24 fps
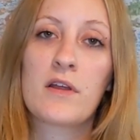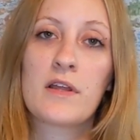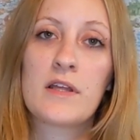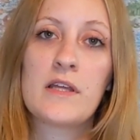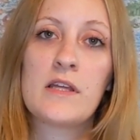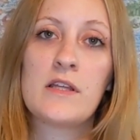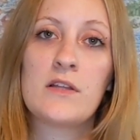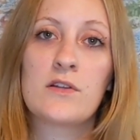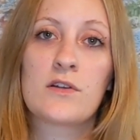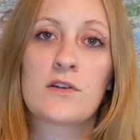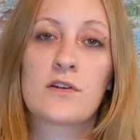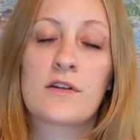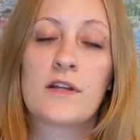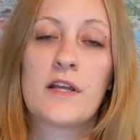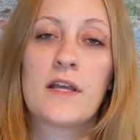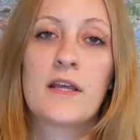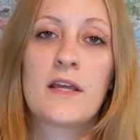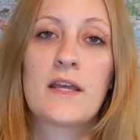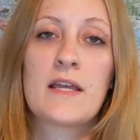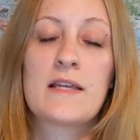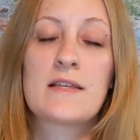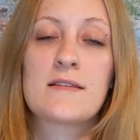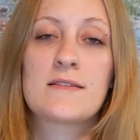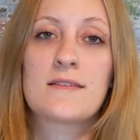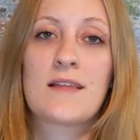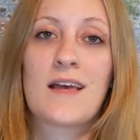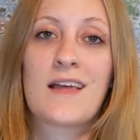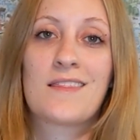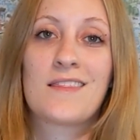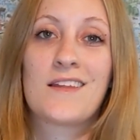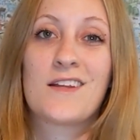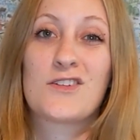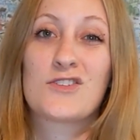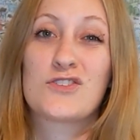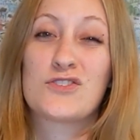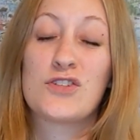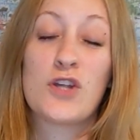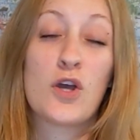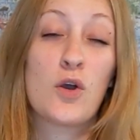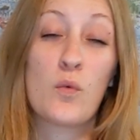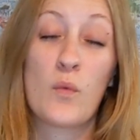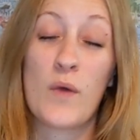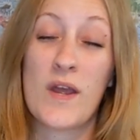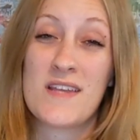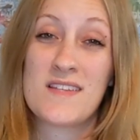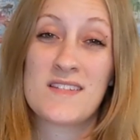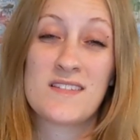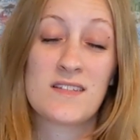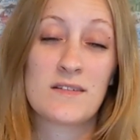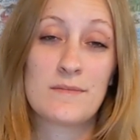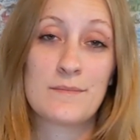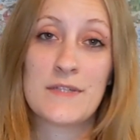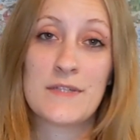e-learning is that there's no wasted